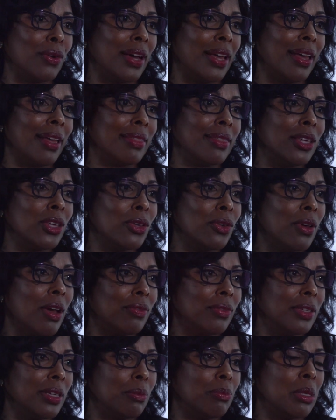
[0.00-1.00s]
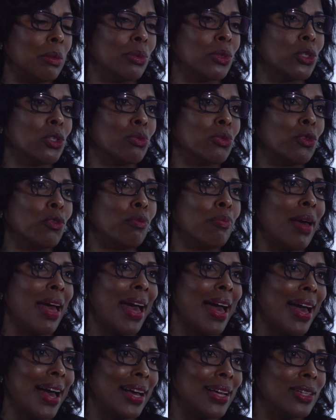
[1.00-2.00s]
I think you have to get people to move
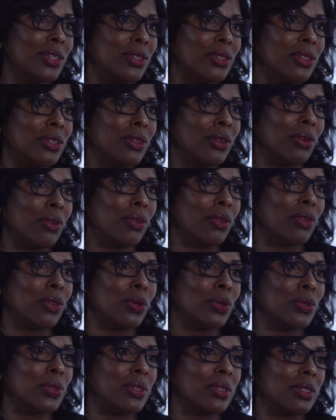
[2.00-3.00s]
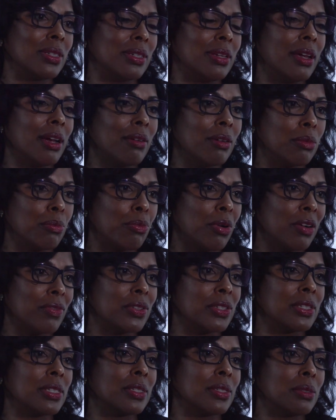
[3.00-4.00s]
past, you know, those inherent
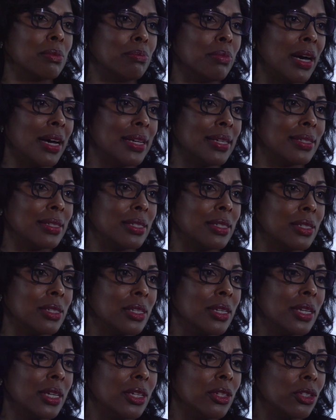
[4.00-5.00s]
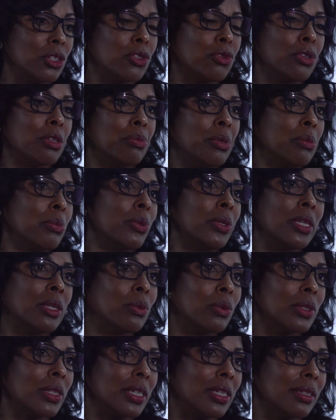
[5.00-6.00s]
preferences and biases to treat people
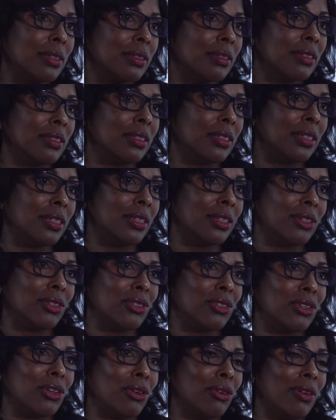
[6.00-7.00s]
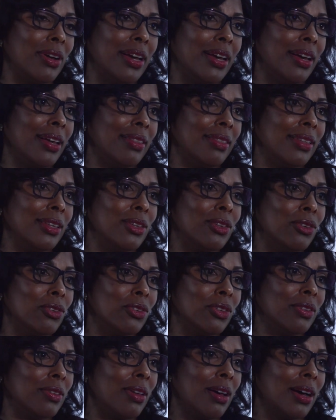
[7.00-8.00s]
equally. So I think you
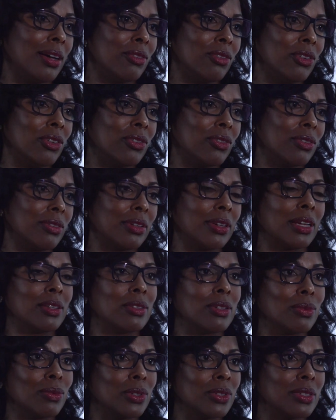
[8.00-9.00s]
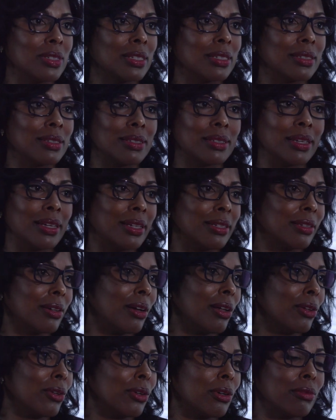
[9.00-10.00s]
should not just look at someone's skin
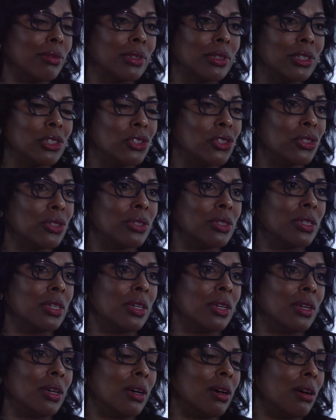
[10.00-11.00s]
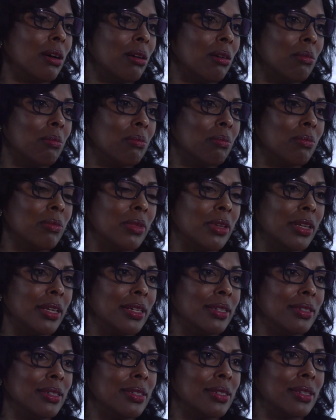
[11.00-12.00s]
color, religion,
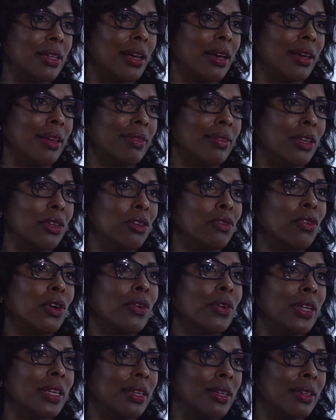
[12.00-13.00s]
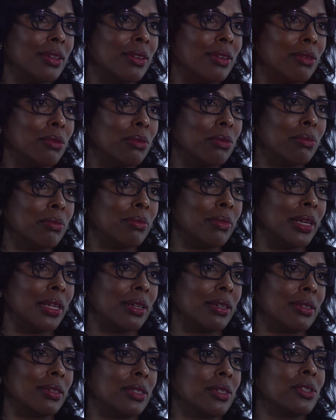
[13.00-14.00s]
and decide that you've already, you know, made
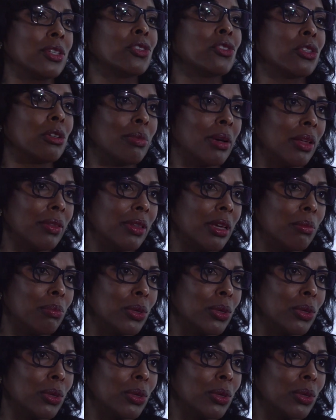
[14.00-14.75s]
a decision about that